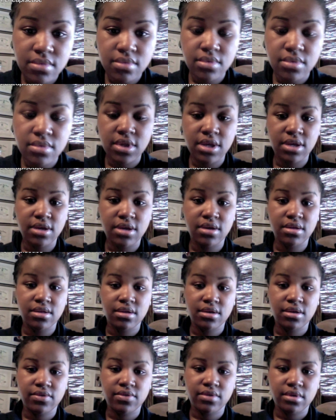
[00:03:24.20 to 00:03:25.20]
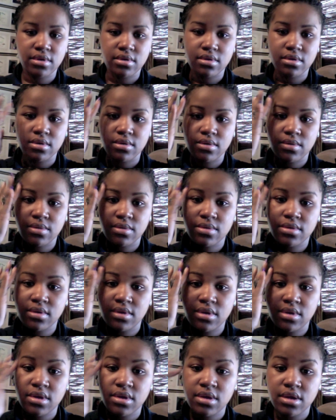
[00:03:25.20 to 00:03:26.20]
And that kind of gives a little
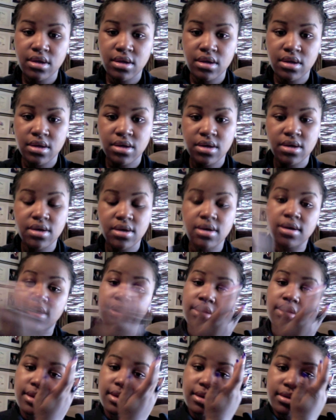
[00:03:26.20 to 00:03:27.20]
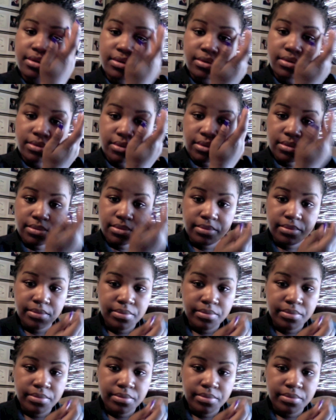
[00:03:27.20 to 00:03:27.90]
highlight to them.